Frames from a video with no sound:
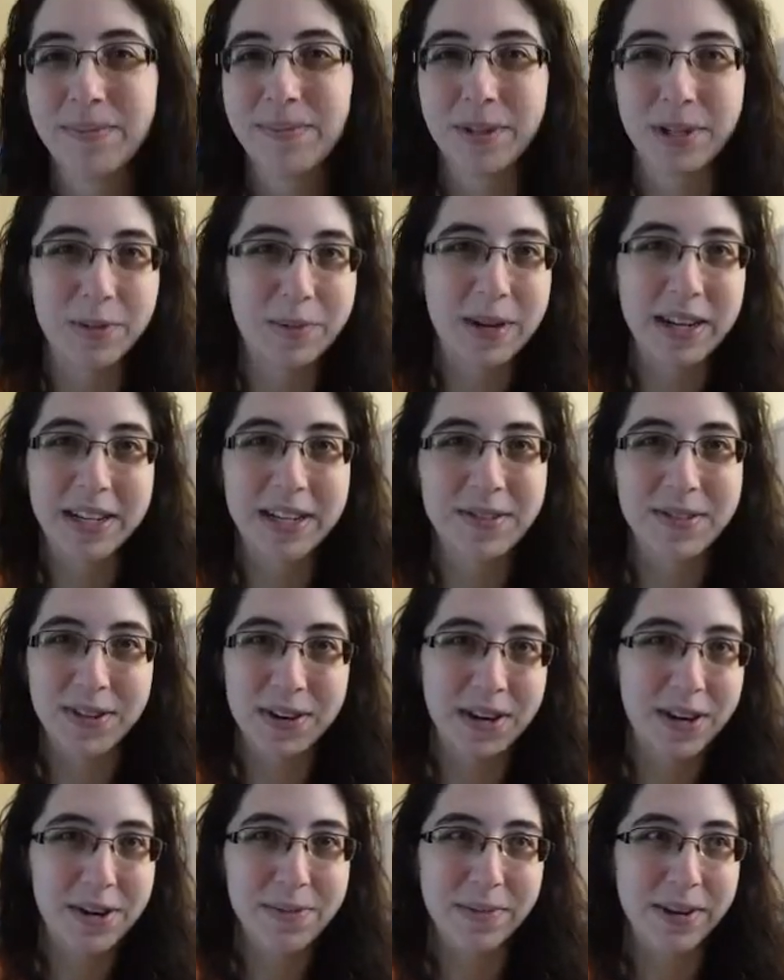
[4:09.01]
Perspective's
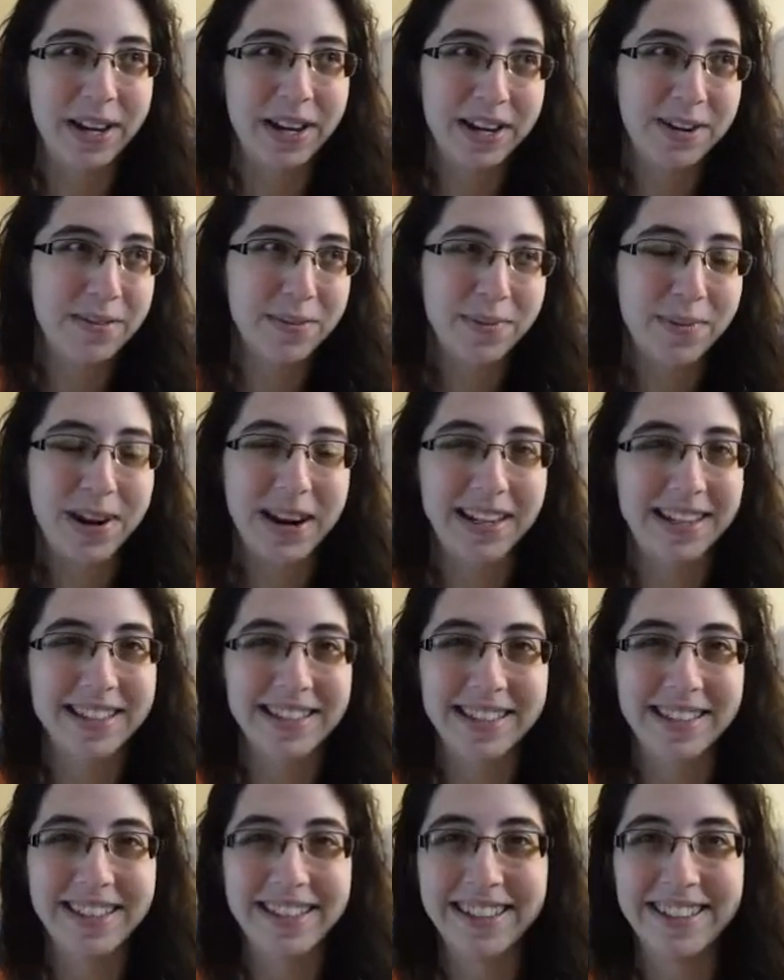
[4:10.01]
hard, but I never
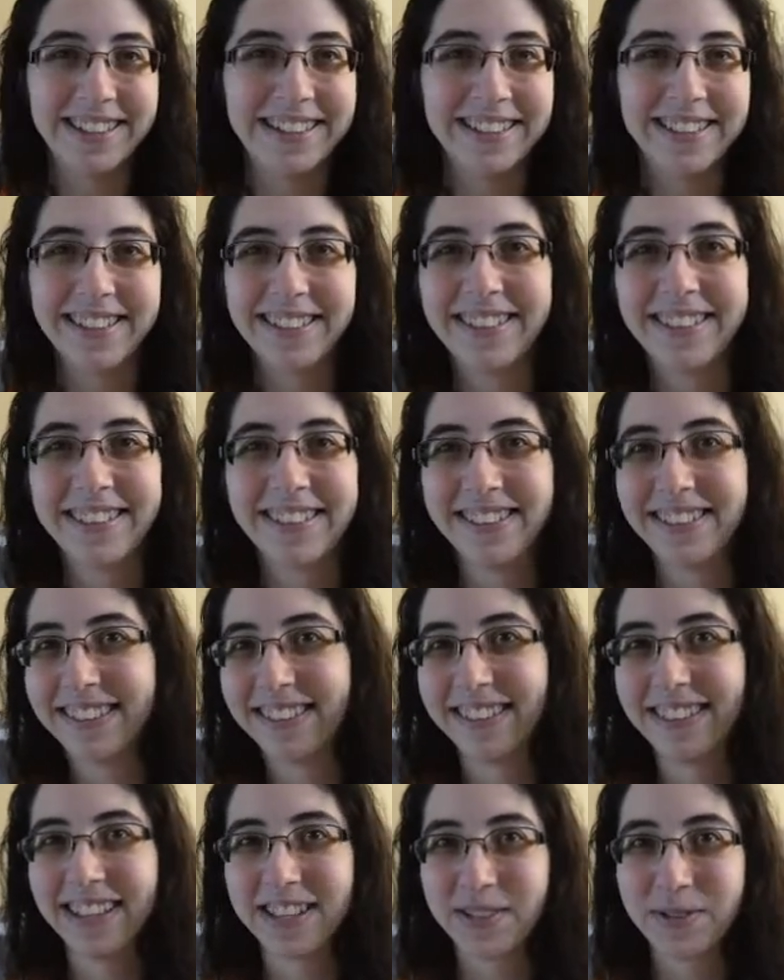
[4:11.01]
practice it.
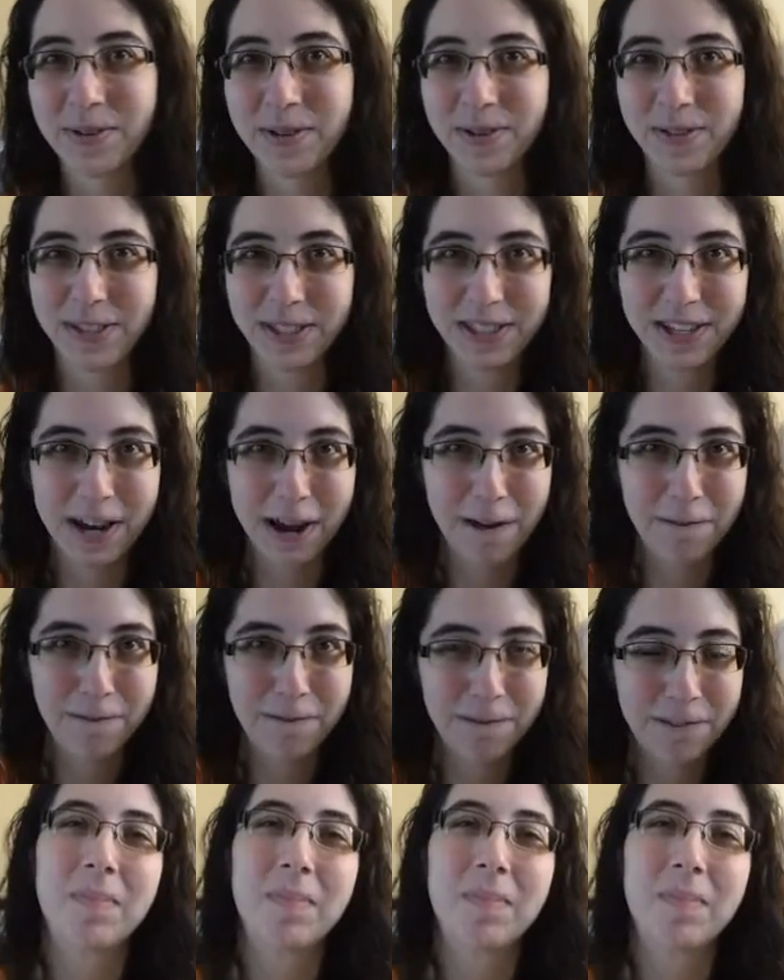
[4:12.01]
That sort of stuff.